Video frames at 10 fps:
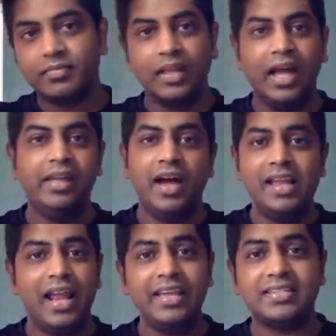I
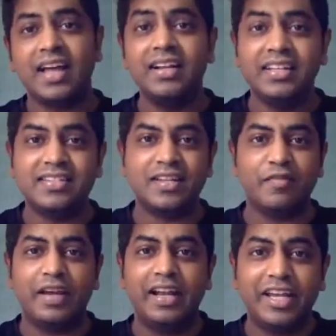like salty stuff.
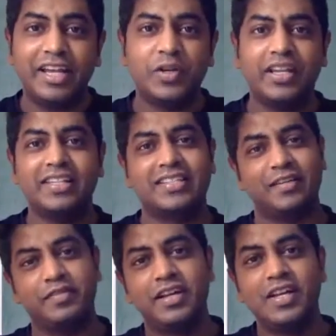I like sugary
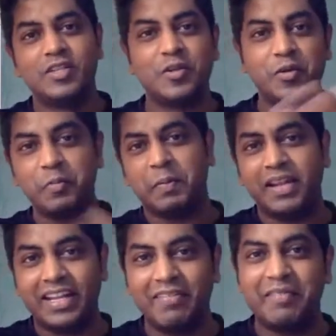stuff. So you people
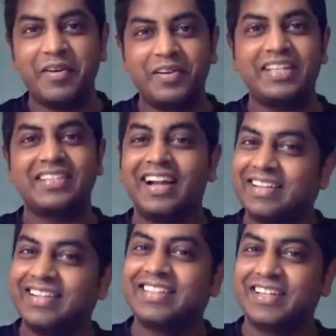are giving me only
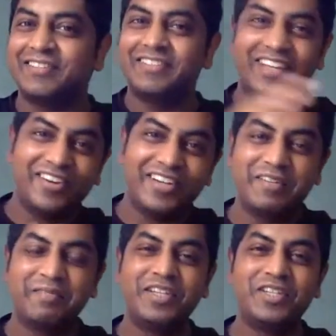salty stuff. You're not
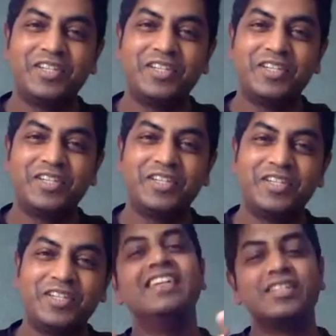giving me sugary stuff.
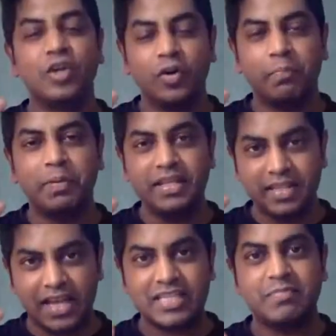So please
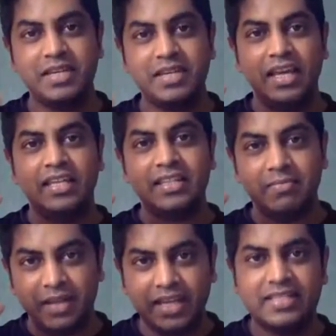ask me
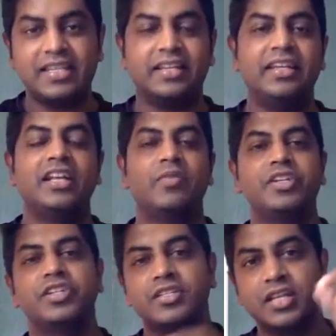some nice technical
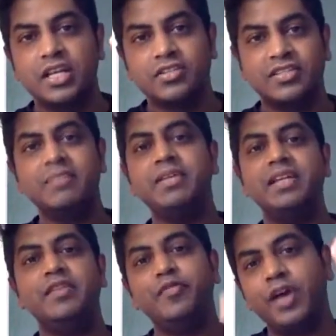questions. So Simran,
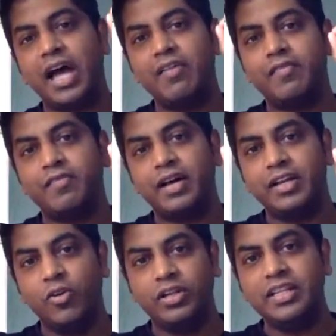if you have
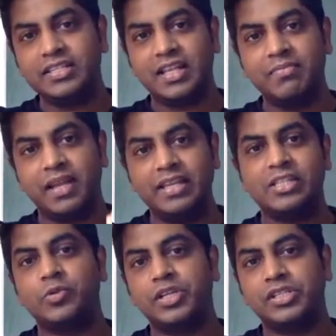noticed some nice
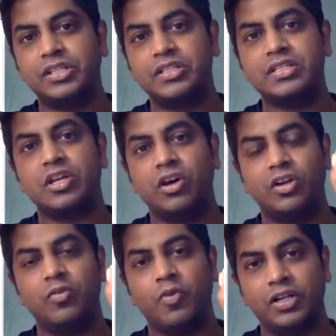questions on
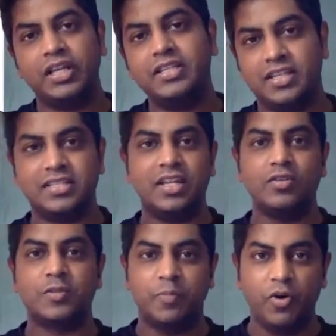what I just now
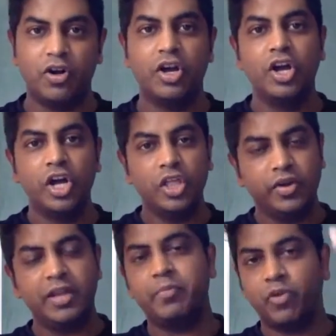spoke, you
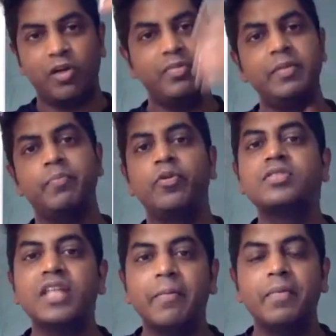can probably post
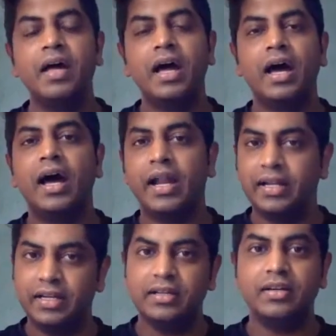them
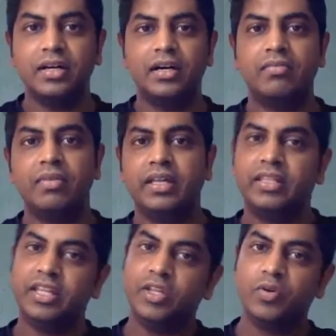and either
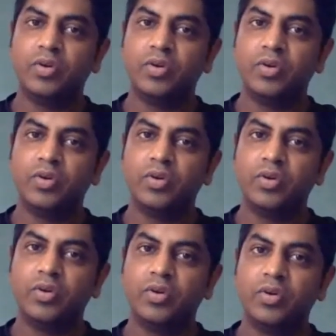you can
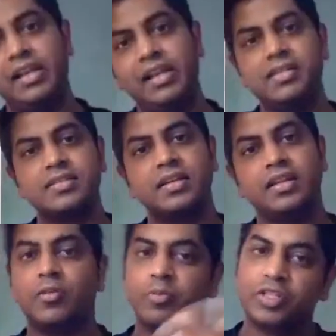answer or I'll
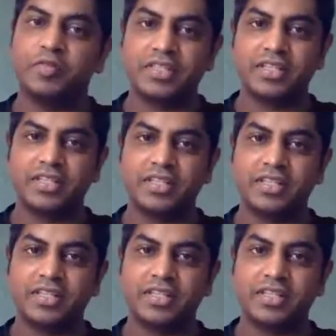answer or both of us can
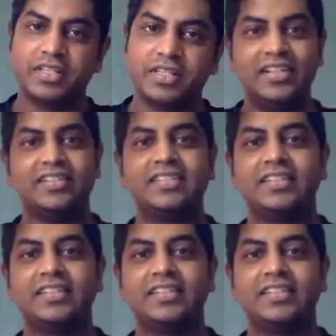answer. Go ahead.